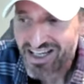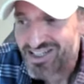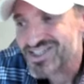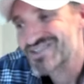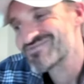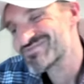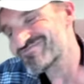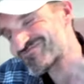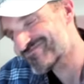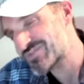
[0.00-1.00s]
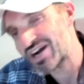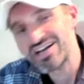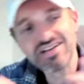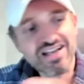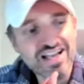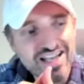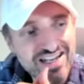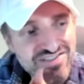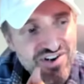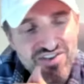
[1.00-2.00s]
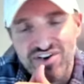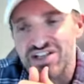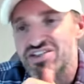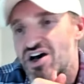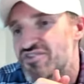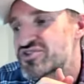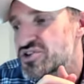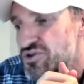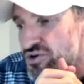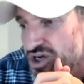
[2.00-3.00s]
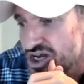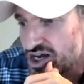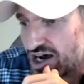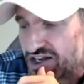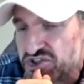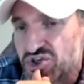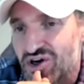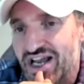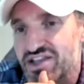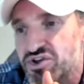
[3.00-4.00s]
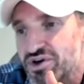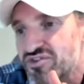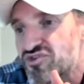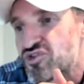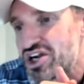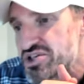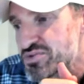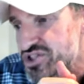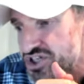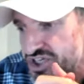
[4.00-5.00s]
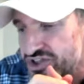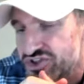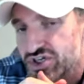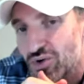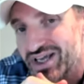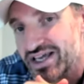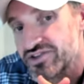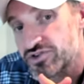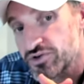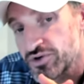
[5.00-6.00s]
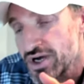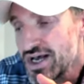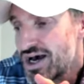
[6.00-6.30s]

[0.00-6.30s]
days, right? I, again, it's very, very tough to uh, start entering fresh positions going into